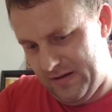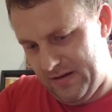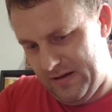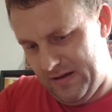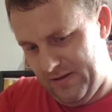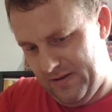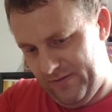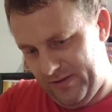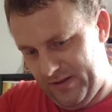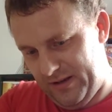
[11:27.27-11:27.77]

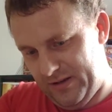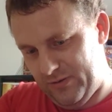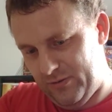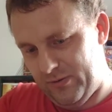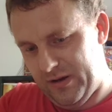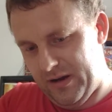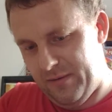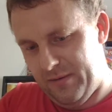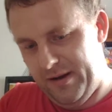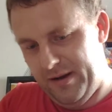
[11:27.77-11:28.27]
Everything's all
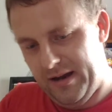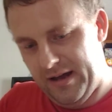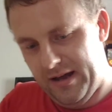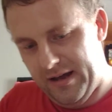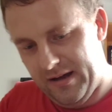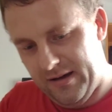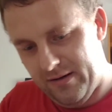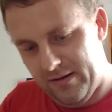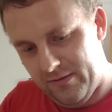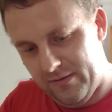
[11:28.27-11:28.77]
coming
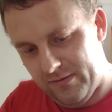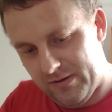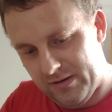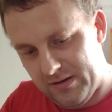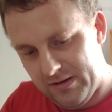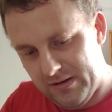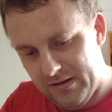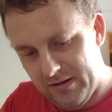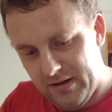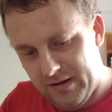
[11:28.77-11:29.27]

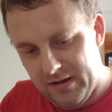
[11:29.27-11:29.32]
out.